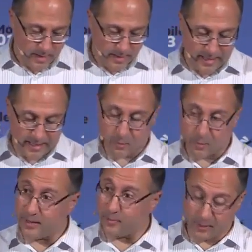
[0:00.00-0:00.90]
And that's
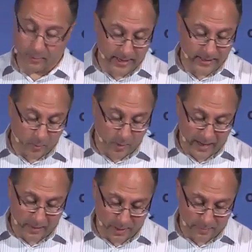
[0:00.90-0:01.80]
why we created W
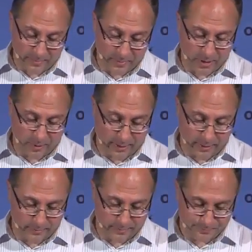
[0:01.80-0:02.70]
A G, Web App
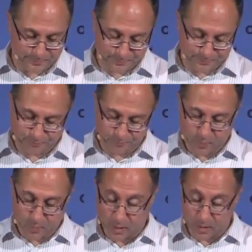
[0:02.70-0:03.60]
Generator.
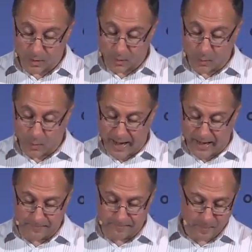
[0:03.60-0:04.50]
So with W
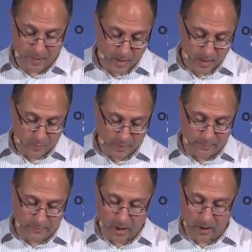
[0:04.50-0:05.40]
A G, we
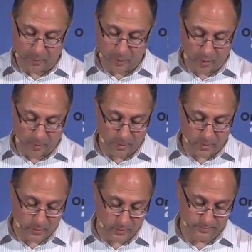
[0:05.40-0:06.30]
empower
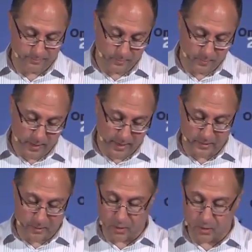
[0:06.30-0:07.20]
programmers
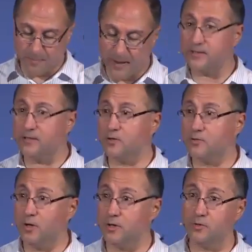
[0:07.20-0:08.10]
and also pass the
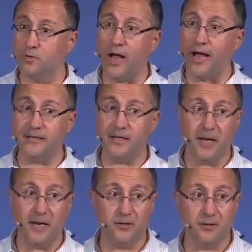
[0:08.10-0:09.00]
controls to I T
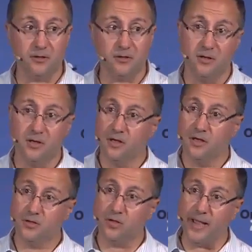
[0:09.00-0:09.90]
managers,
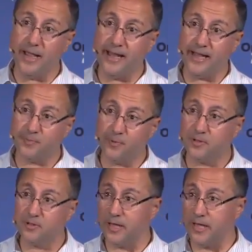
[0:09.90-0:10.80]
domain
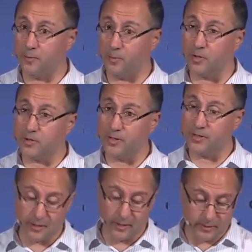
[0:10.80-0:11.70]
experts, and most
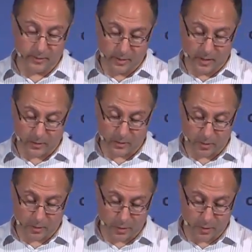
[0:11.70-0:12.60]
recently uh,
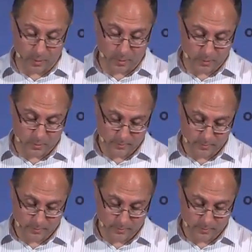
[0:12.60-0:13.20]
to consumers.